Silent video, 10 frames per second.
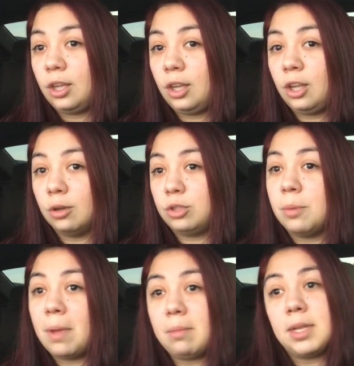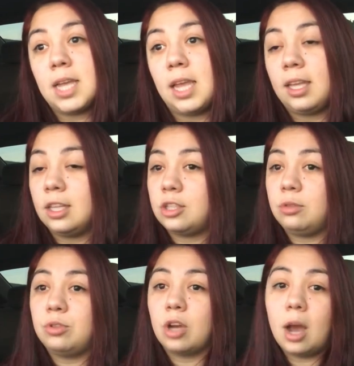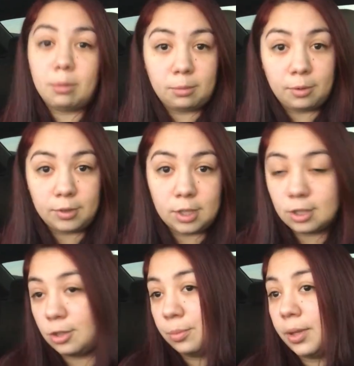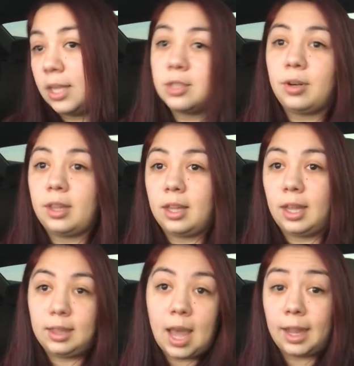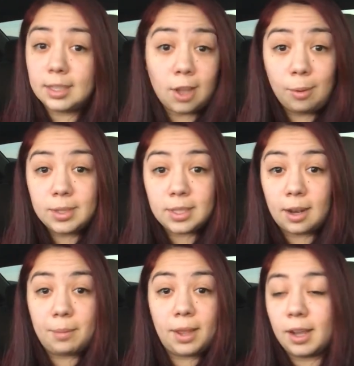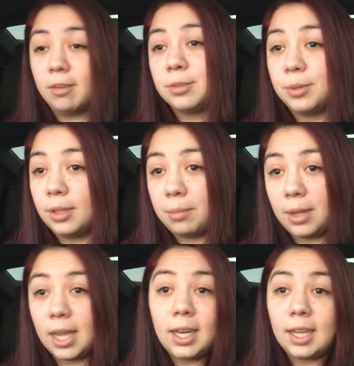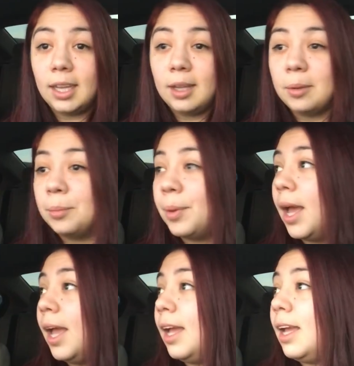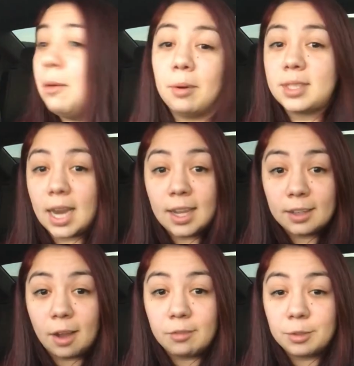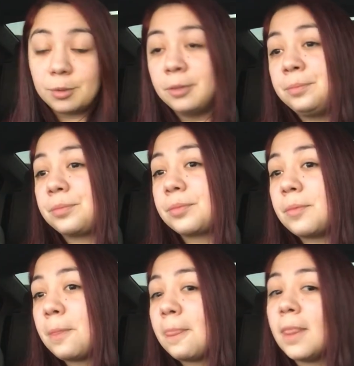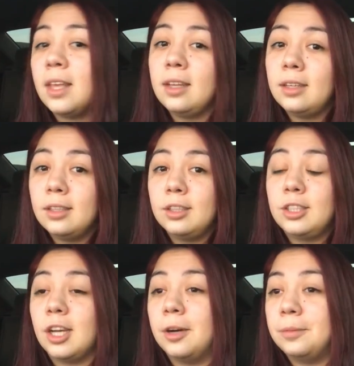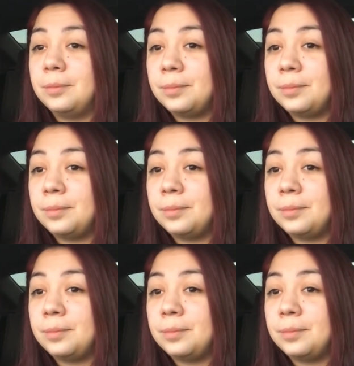you know, to maybe taking this new job or moving to this new place or anything like that. Like, it's always going to be uncomfortable in the beginning, but it won't stay uncomfortable. So